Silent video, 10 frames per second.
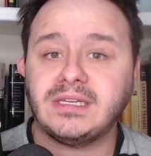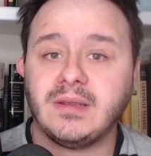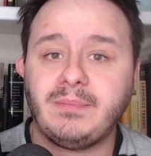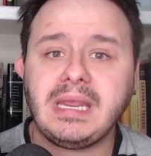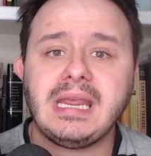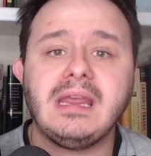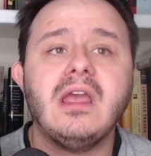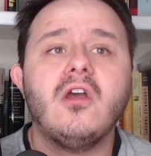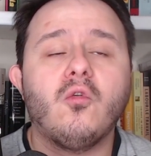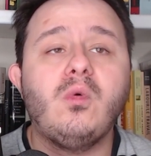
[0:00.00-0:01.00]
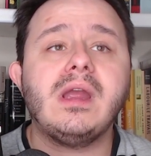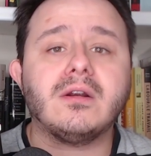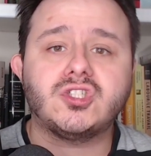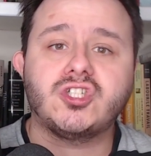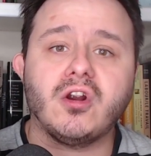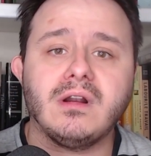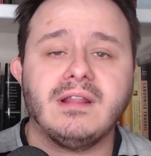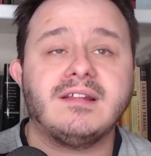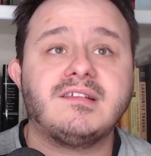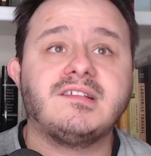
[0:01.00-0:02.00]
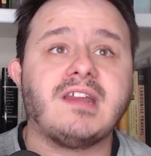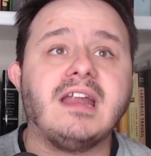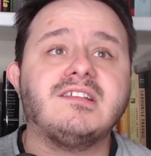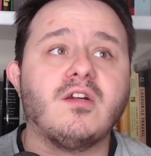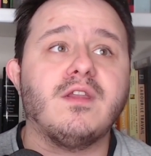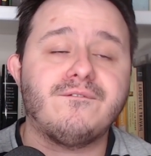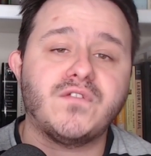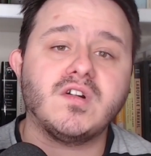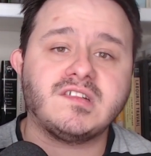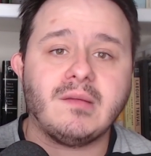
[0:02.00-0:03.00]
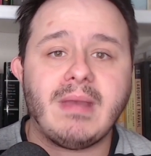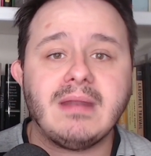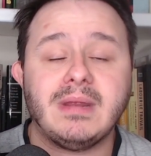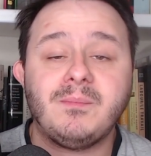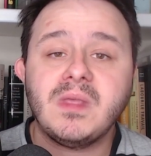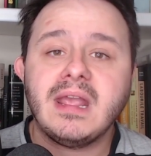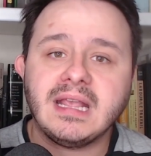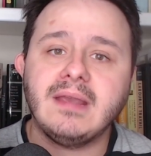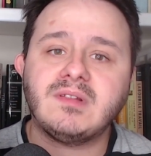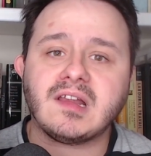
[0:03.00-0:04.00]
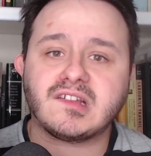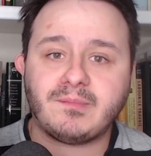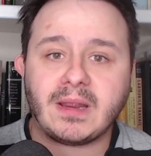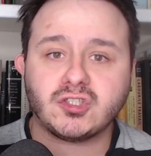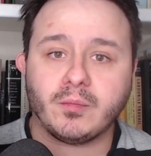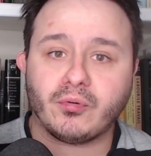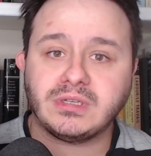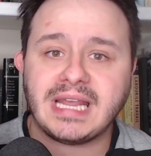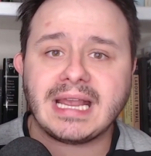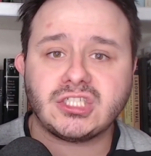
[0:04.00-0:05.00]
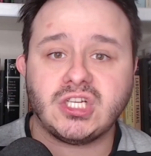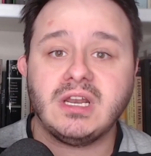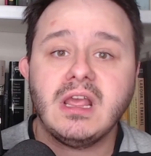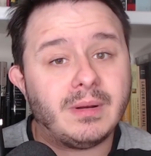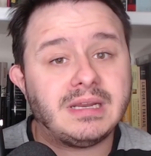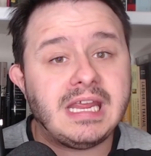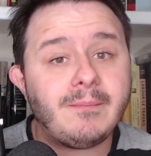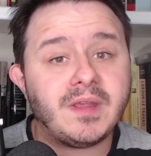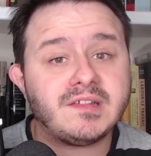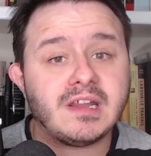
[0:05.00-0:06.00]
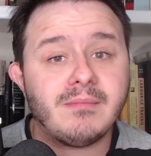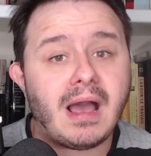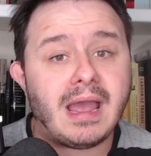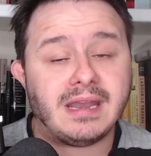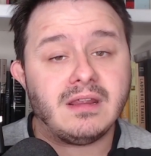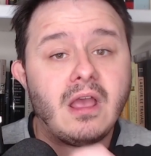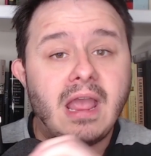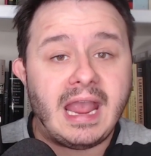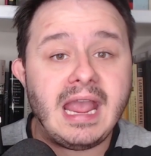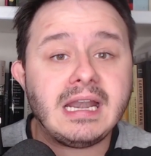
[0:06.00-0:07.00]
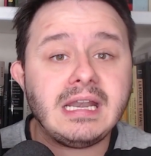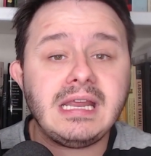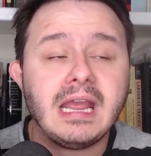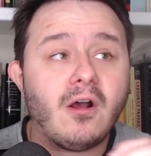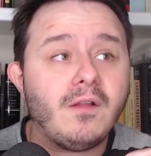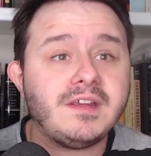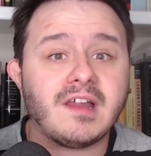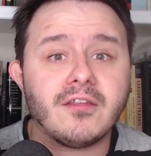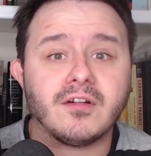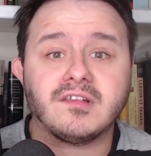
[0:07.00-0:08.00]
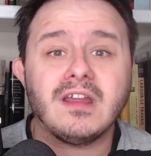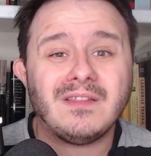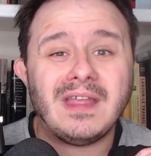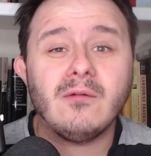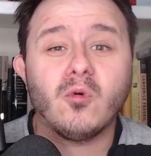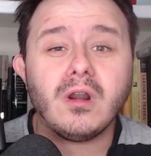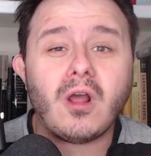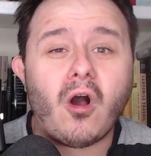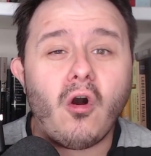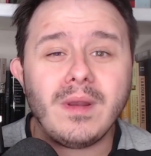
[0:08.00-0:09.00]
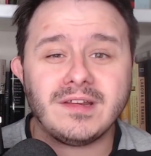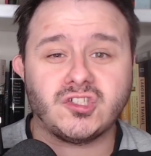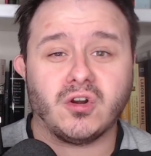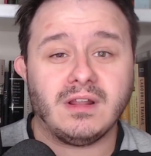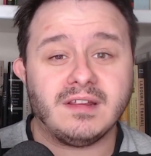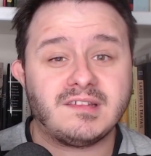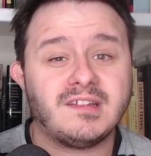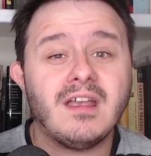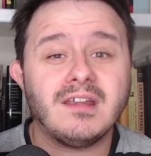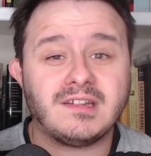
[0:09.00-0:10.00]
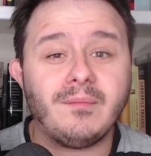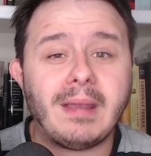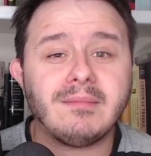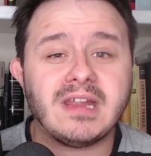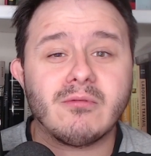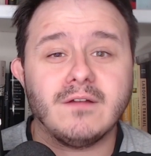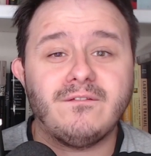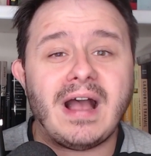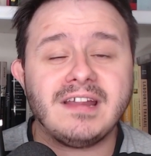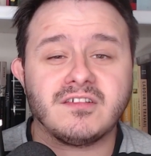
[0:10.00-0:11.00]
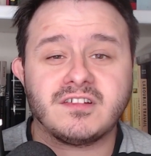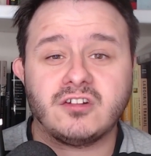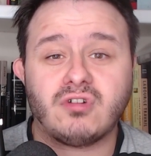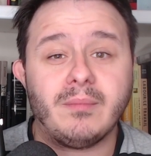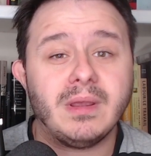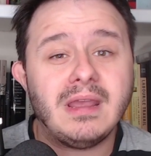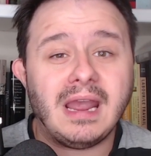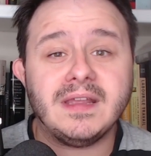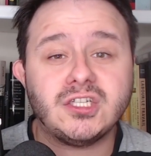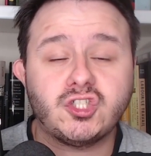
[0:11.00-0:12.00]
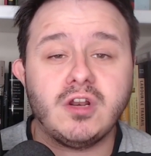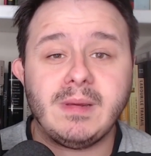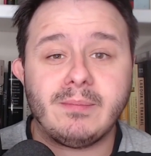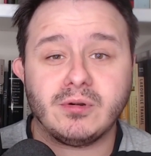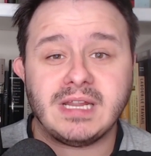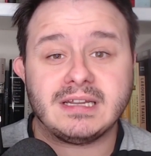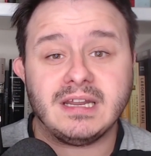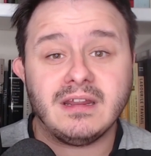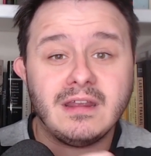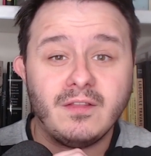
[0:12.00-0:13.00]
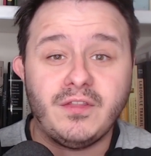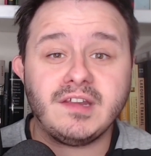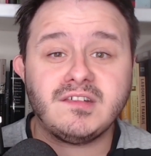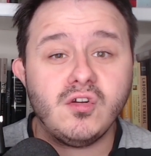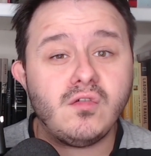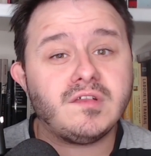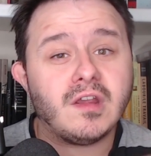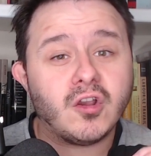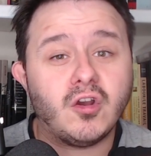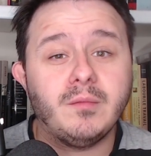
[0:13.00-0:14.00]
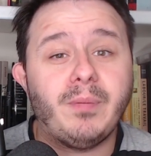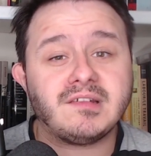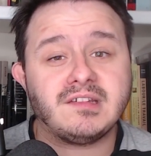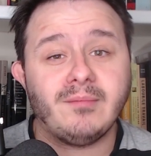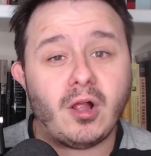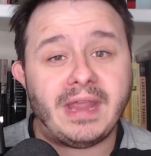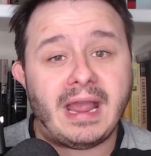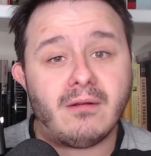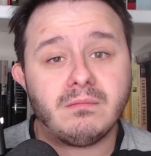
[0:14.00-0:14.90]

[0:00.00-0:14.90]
to be, we are journalists, and so the First Amendment gives us special protection. But keep this in mind, Hannity and all these others, they weren't always journalists. Sometimes they were advisors to Trump, and they shouldn't be protected. This news could bust them all down.